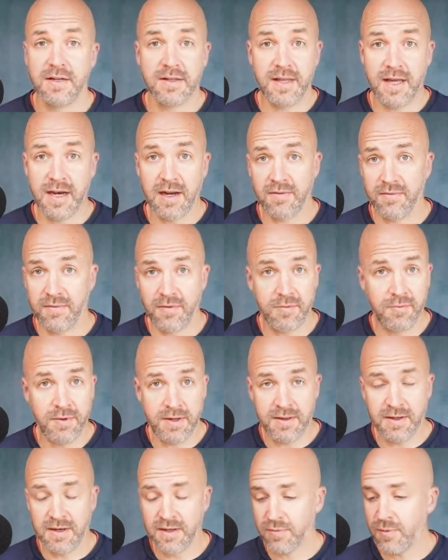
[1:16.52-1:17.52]
that I've
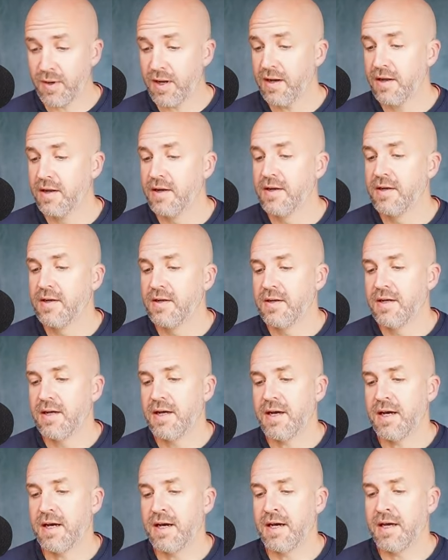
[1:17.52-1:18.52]
written as well.
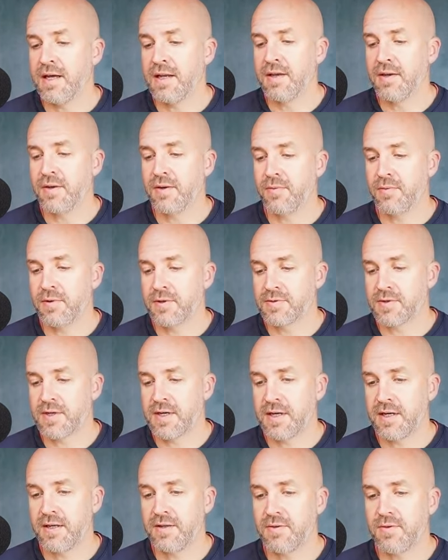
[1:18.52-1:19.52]
And we'll
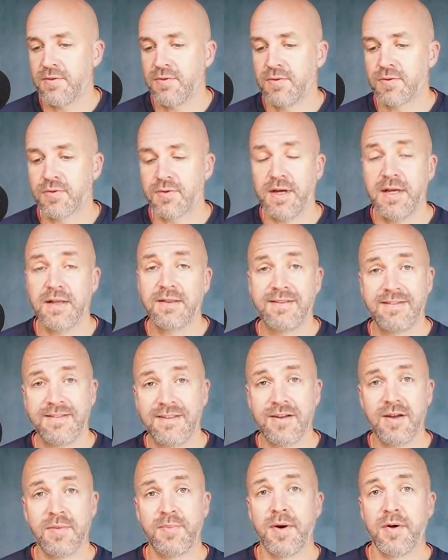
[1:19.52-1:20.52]
try to create
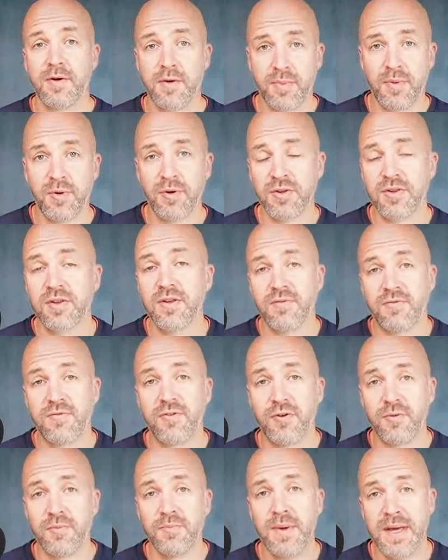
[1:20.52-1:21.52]
the PowerPoint
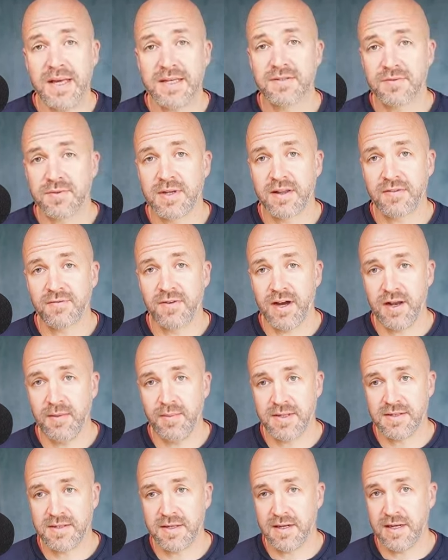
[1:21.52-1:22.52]
from based on that file,
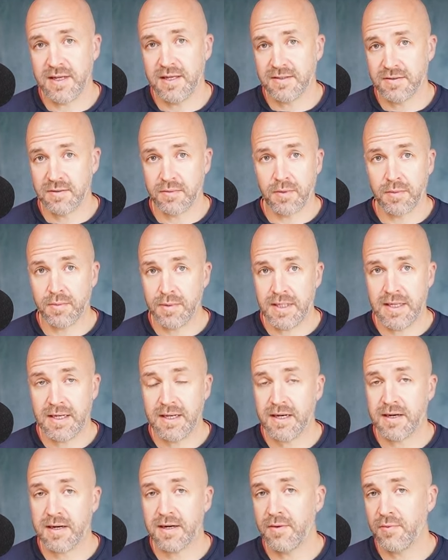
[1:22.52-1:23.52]
basically. So what we
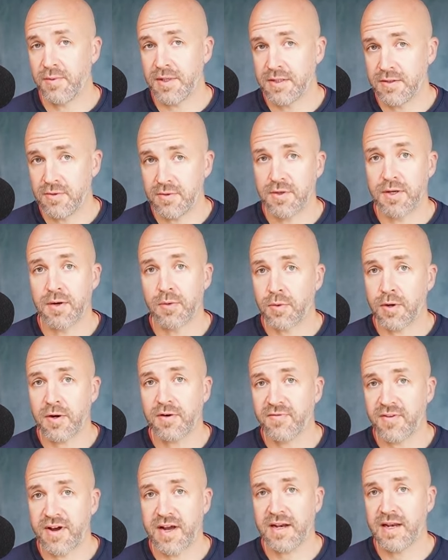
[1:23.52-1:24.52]
did here, we took a
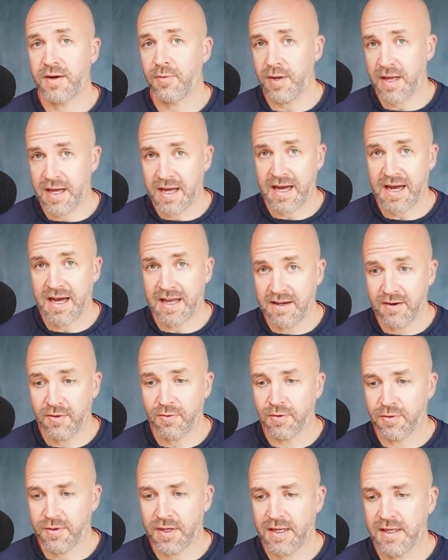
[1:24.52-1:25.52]
Word file that we had
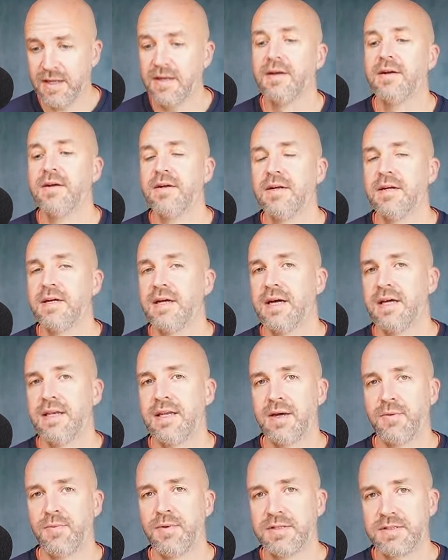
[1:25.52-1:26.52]
already,
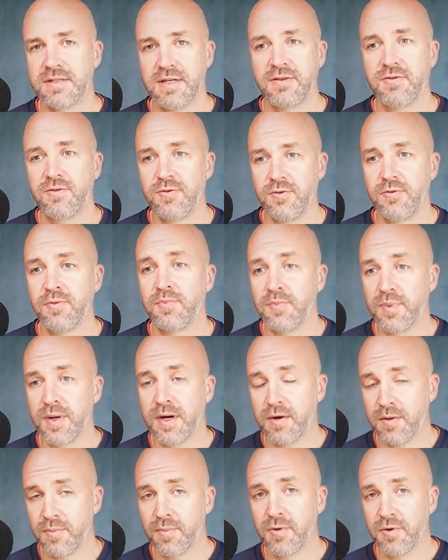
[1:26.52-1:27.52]
and then we said to
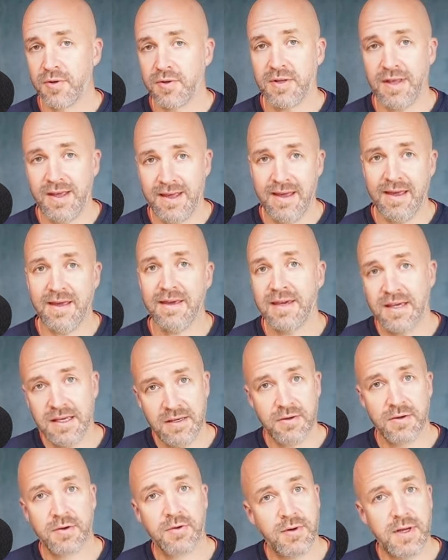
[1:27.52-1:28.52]
PowerPoint, hey,
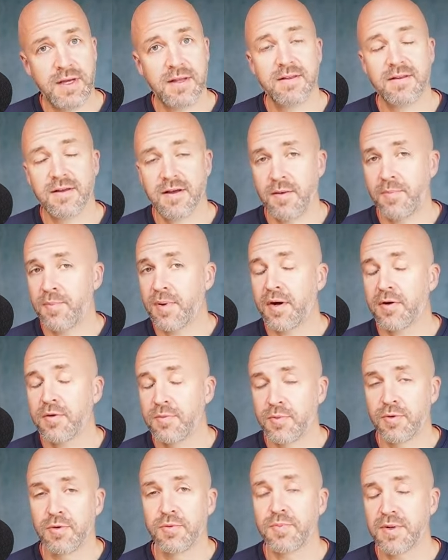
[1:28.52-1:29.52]
can you create a
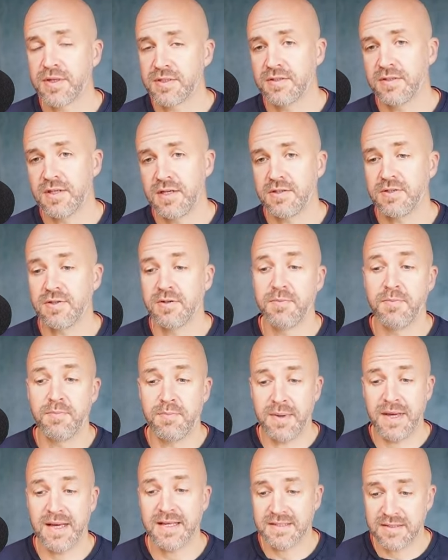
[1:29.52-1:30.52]
PowerPoint presentation
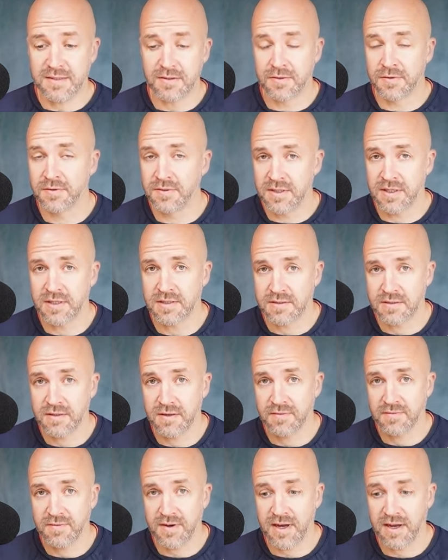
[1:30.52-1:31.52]
based on this
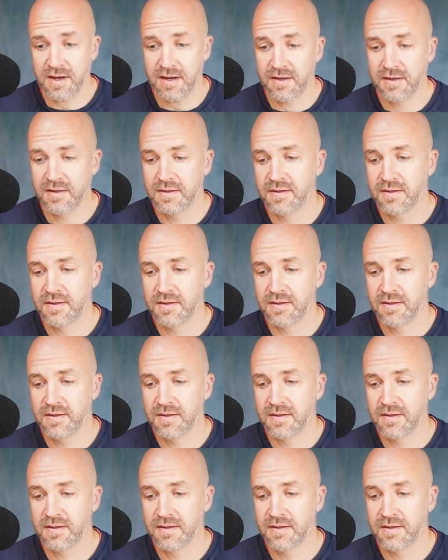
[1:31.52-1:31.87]
file?